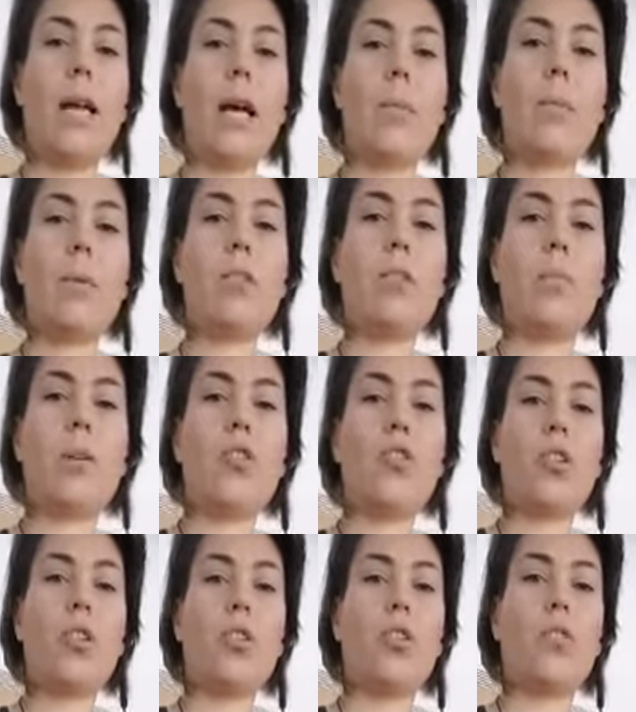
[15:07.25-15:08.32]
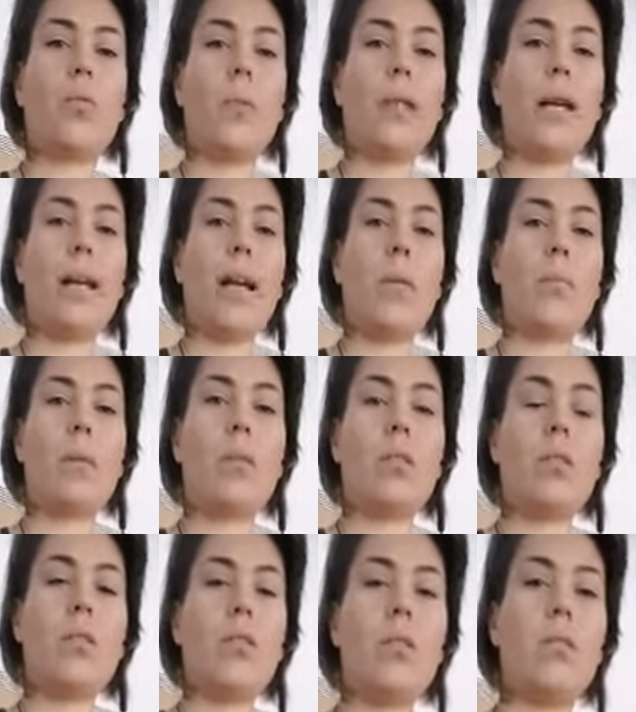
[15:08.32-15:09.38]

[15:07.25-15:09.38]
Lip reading: happens to my shoulders when that happens.